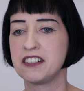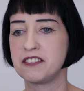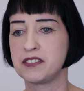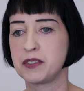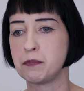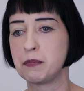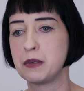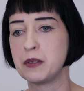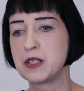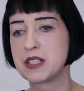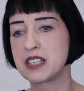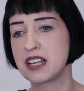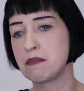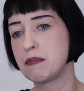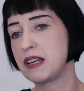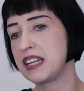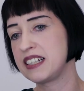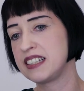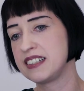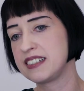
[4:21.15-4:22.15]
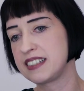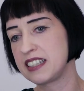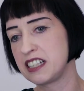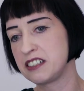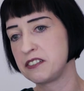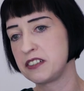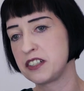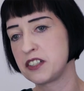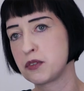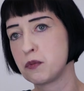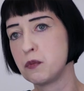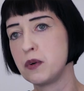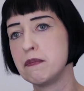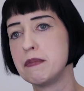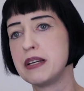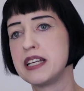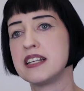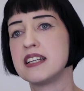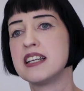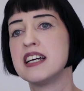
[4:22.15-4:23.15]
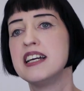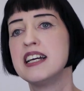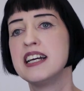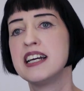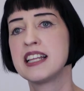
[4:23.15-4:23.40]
of the point I make in Selfish Women